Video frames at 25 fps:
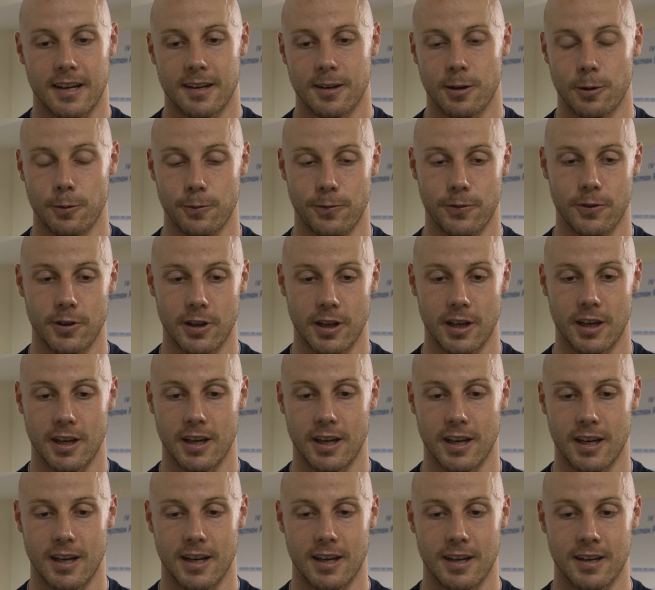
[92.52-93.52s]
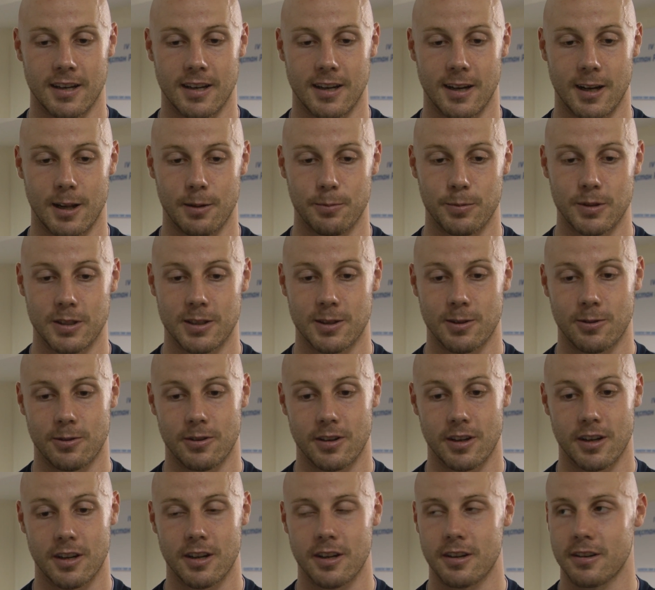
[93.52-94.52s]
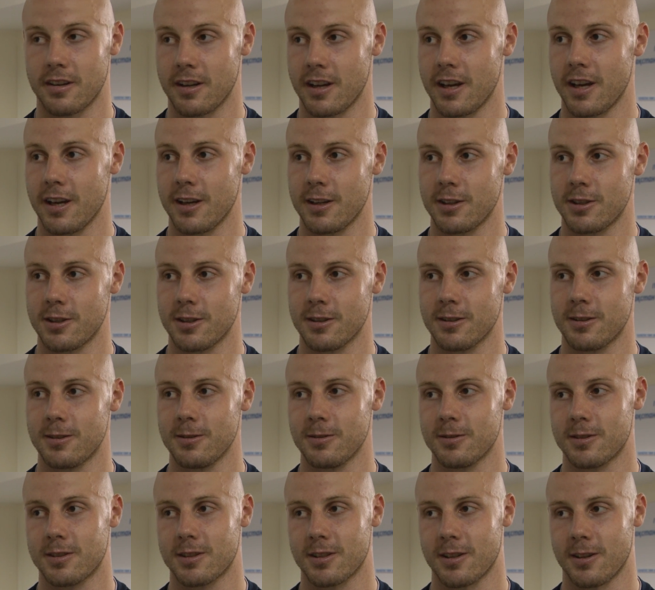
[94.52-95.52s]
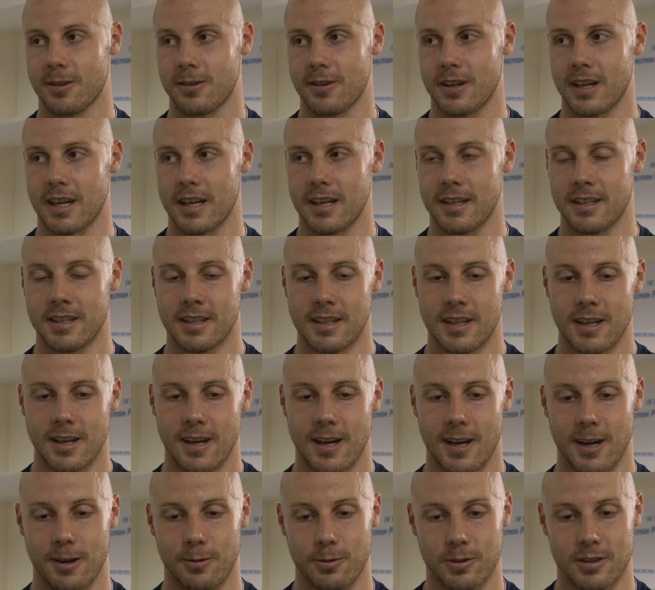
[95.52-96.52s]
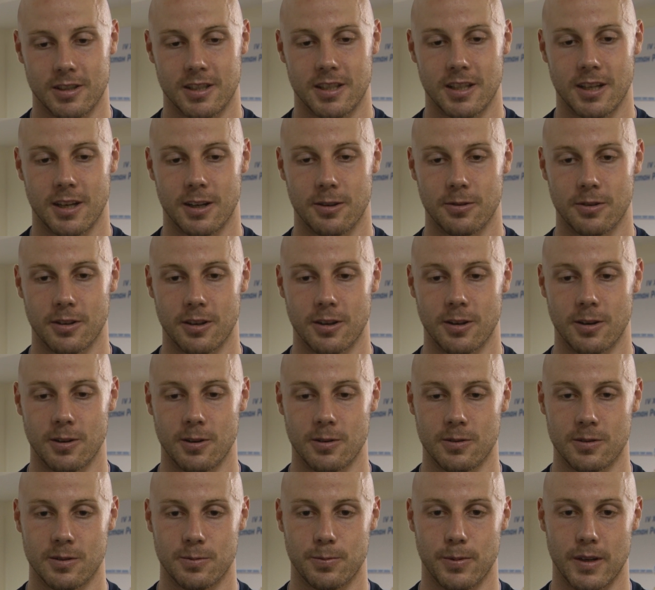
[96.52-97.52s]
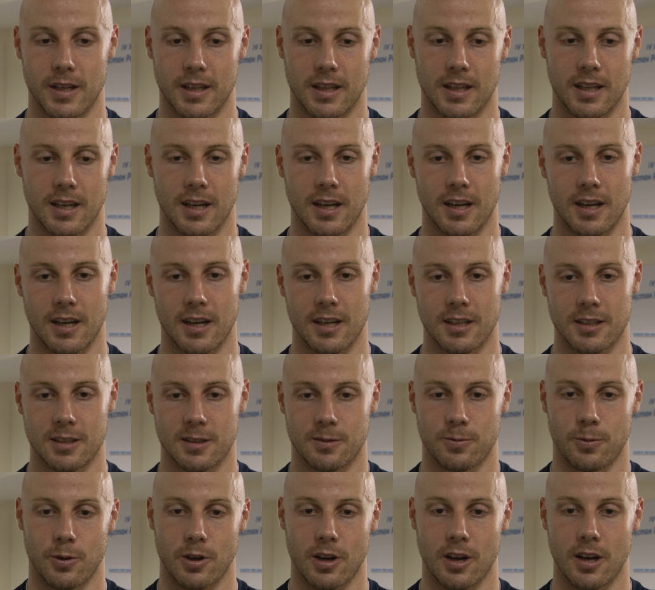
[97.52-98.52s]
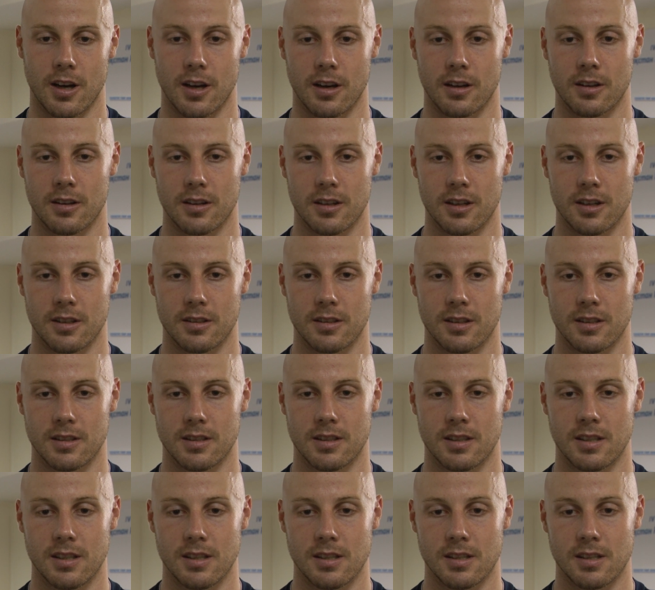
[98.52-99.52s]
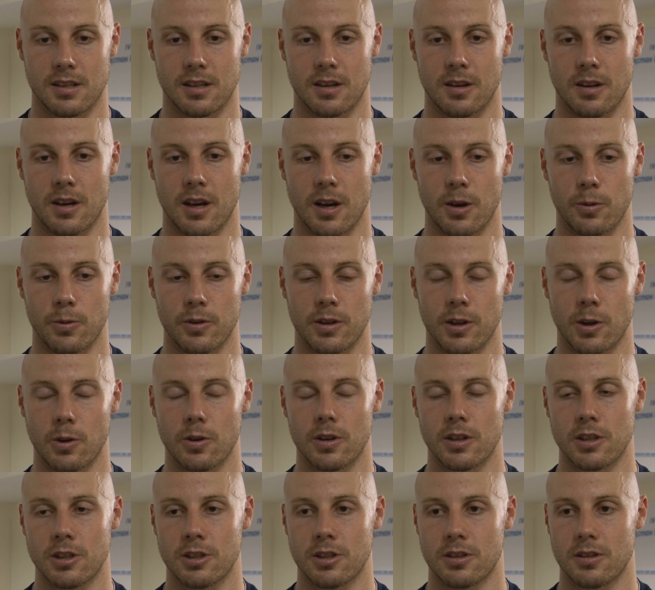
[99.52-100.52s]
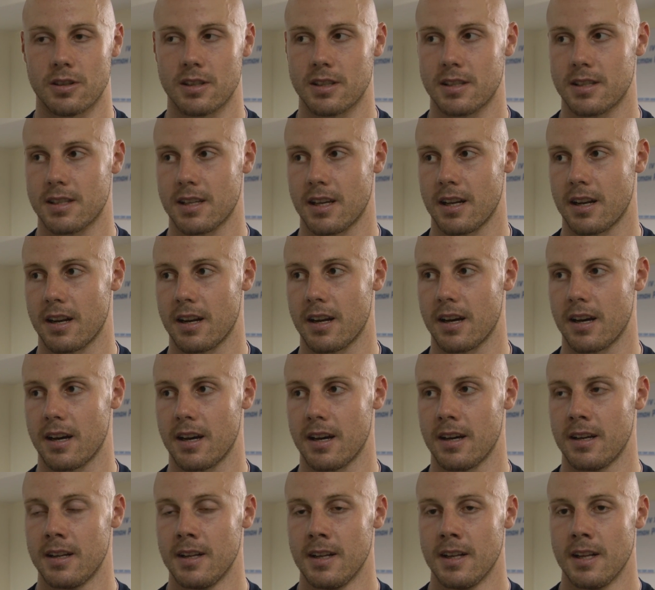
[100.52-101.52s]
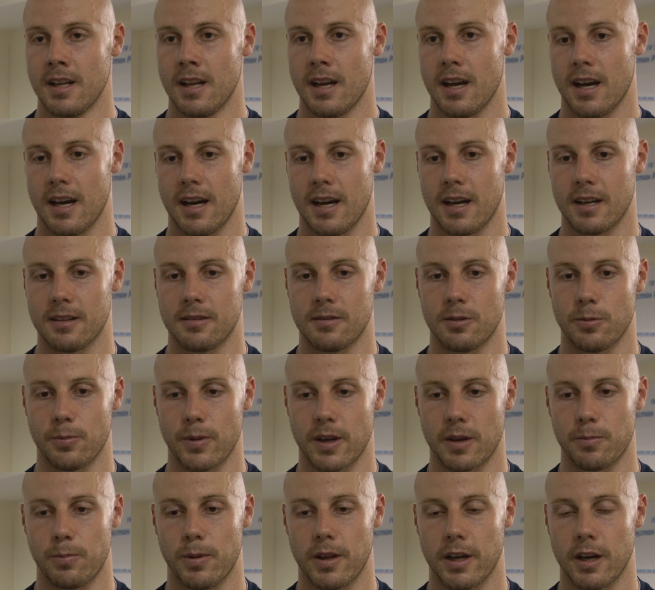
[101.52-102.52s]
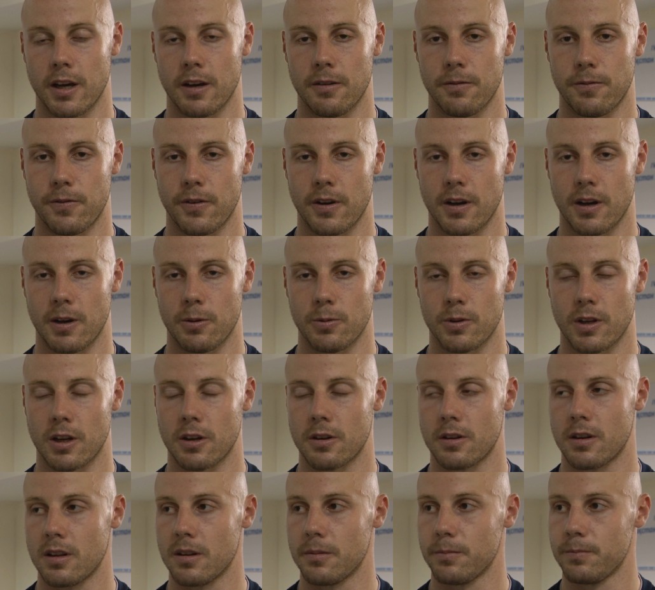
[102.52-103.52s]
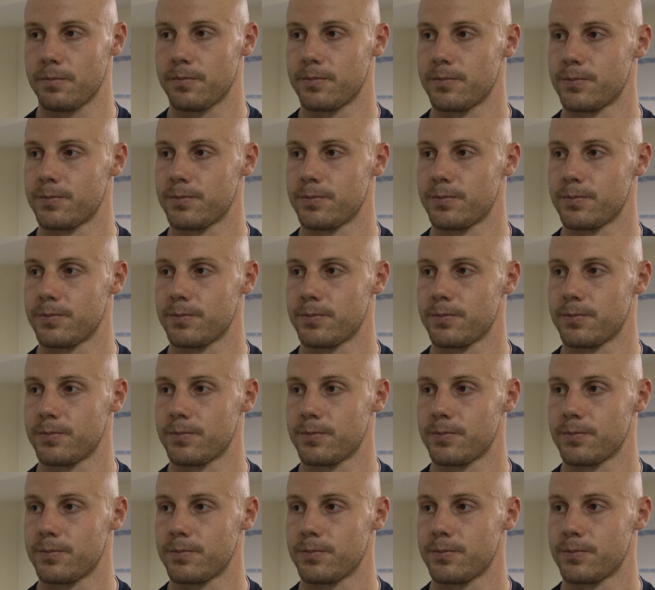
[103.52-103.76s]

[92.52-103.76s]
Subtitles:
hopefully I'll be scoring here in the KHL too. So we'll see how that goes. But I just want a season with no injuries and to make playoff with our team.